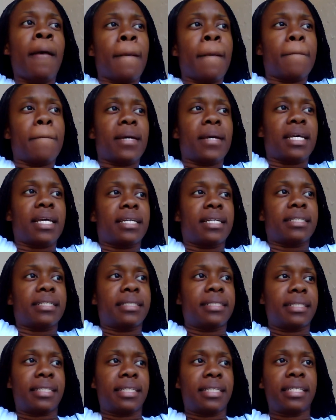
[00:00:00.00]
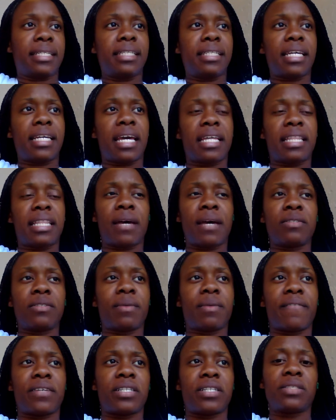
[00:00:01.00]
But yeah, that was my
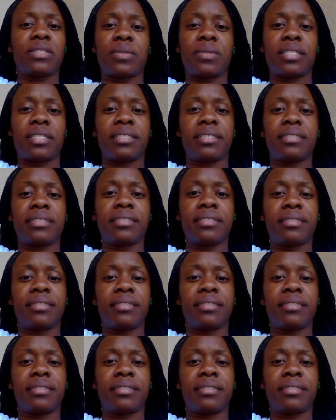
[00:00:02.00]
first one.